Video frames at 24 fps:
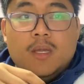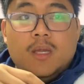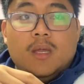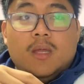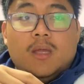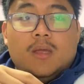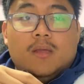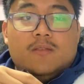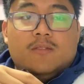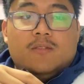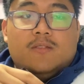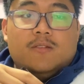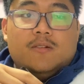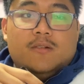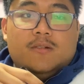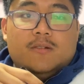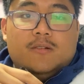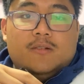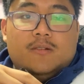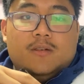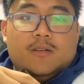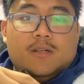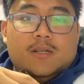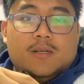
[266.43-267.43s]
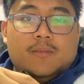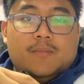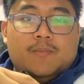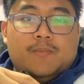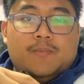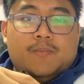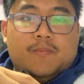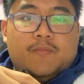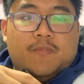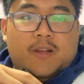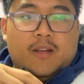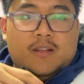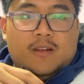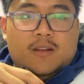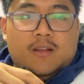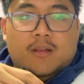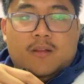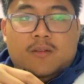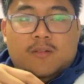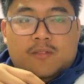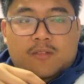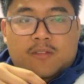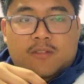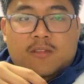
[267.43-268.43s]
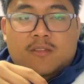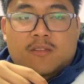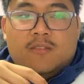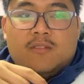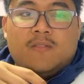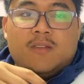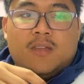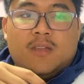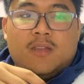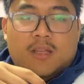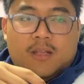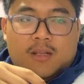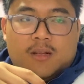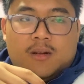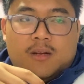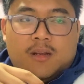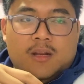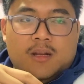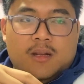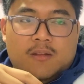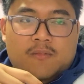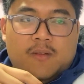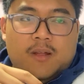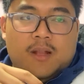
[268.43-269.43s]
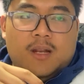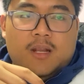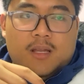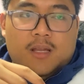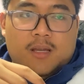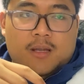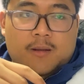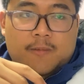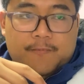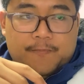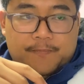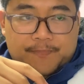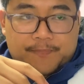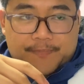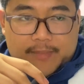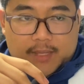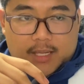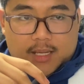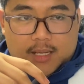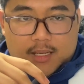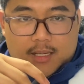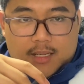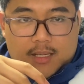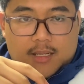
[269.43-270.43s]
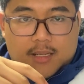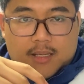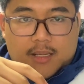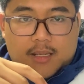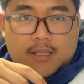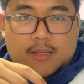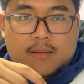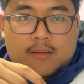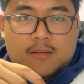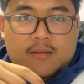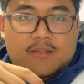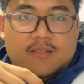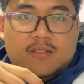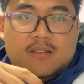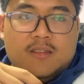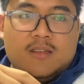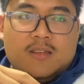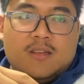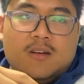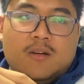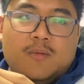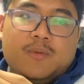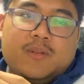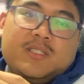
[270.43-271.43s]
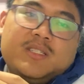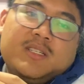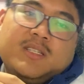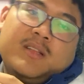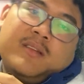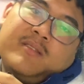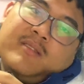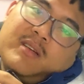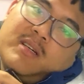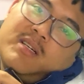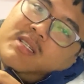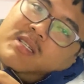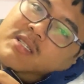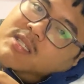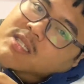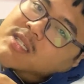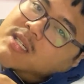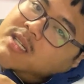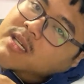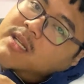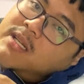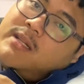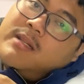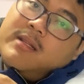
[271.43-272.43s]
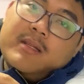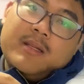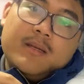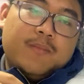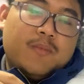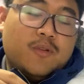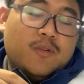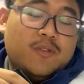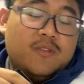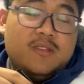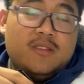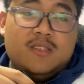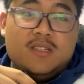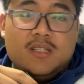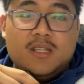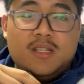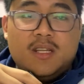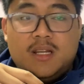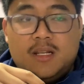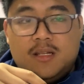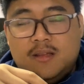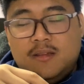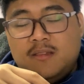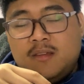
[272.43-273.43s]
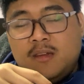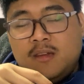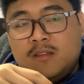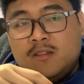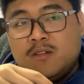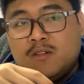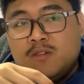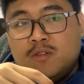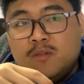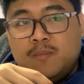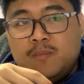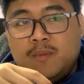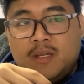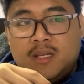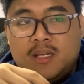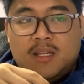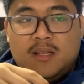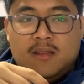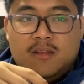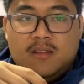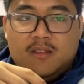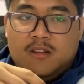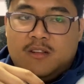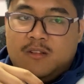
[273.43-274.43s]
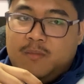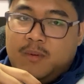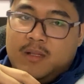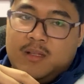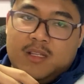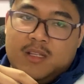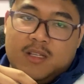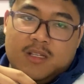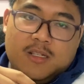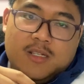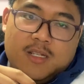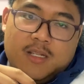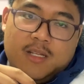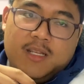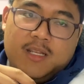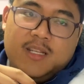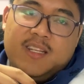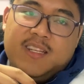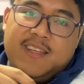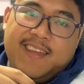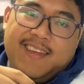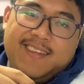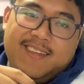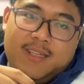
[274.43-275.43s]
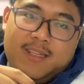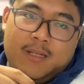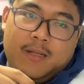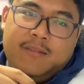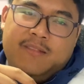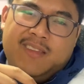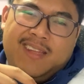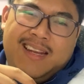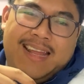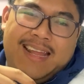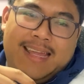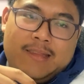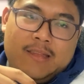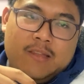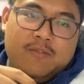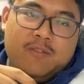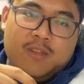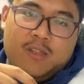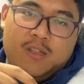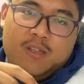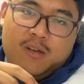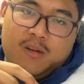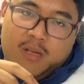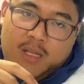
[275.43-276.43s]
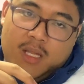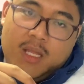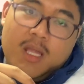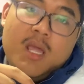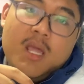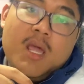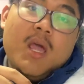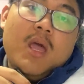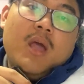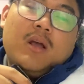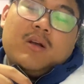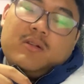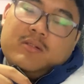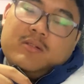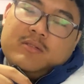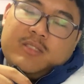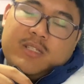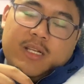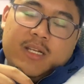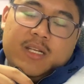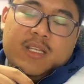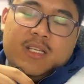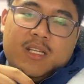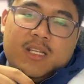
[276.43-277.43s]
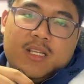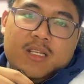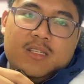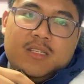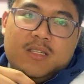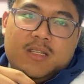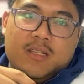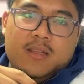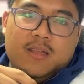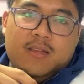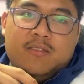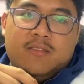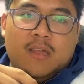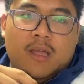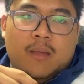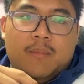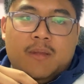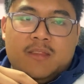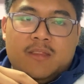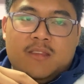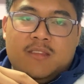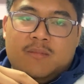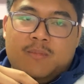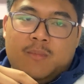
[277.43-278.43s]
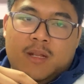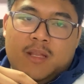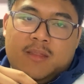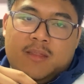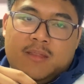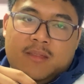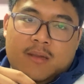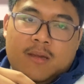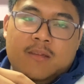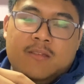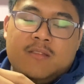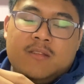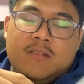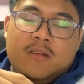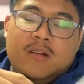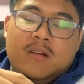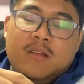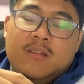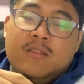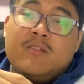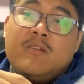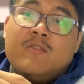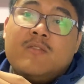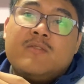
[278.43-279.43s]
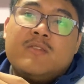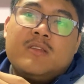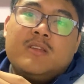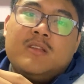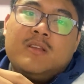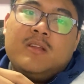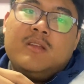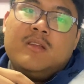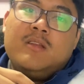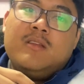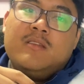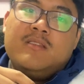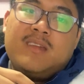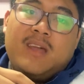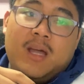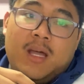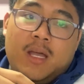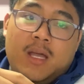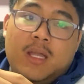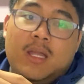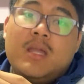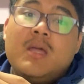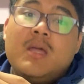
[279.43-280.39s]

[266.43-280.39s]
So final diagnosis, clinic failure. The surgical operation is urgent. The procedure done is heterotopic kidney transplantation. Indication is elective surgery. Contraindication is diabetes mellitus. The risk of surgery is high.